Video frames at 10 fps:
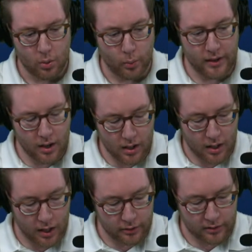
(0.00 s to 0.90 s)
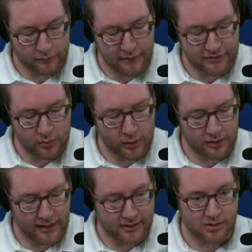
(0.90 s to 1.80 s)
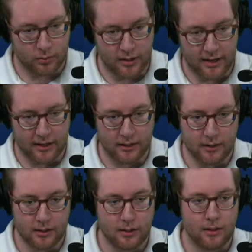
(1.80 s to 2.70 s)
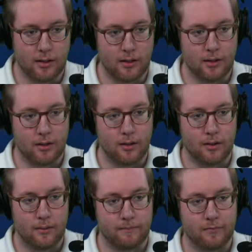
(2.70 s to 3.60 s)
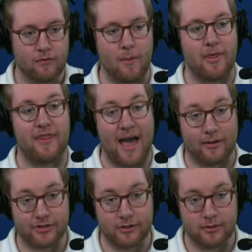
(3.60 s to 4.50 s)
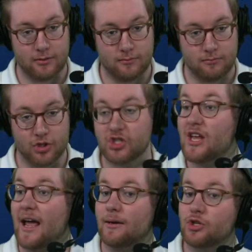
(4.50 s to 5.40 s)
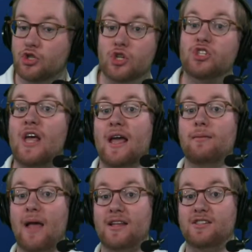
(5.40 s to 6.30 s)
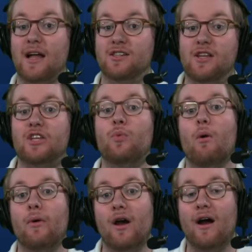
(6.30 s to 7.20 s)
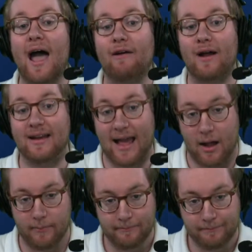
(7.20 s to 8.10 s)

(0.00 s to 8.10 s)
We are 151 likes away from 1,000. Just saying, just saying. That's where we are at right now.